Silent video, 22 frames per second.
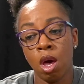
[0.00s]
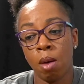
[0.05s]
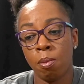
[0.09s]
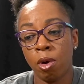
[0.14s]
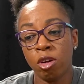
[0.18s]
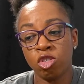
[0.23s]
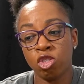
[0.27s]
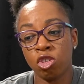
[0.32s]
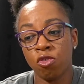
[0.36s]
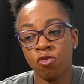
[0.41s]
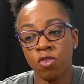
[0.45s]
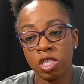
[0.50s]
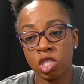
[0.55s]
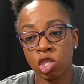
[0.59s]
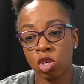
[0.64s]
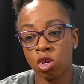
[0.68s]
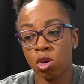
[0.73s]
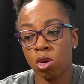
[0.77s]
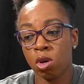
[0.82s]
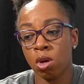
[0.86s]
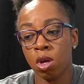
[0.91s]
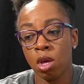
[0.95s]
Emotional,
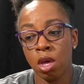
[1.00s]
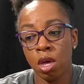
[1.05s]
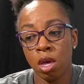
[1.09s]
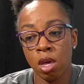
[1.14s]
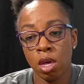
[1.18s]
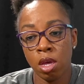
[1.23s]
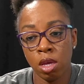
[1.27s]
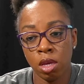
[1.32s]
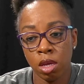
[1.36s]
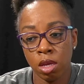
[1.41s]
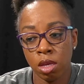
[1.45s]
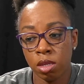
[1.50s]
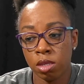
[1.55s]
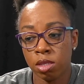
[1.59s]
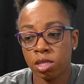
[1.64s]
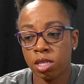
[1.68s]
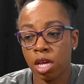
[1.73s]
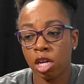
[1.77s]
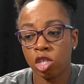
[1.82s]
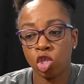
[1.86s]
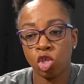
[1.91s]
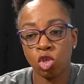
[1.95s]
physical,
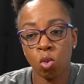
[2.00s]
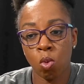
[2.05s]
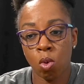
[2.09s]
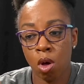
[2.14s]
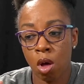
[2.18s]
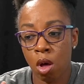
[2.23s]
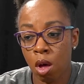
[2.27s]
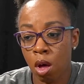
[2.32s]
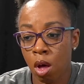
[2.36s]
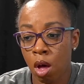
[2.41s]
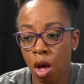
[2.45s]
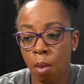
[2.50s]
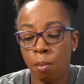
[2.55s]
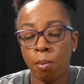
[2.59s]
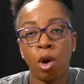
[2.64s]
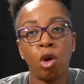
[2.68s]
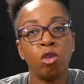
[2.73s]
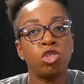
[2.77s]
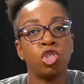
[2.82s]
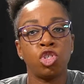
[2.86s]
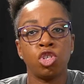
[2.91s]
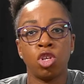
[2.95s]
sexual,
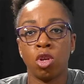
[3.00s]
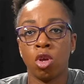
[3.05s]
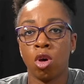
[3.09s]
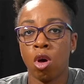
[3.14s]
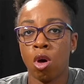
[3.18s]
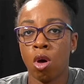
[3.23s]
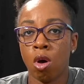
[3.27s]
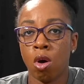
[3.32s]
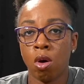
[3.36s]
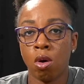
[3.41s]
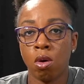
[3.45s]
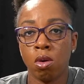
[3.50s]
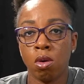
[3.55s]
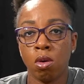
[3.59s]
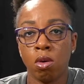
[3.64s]
emotional.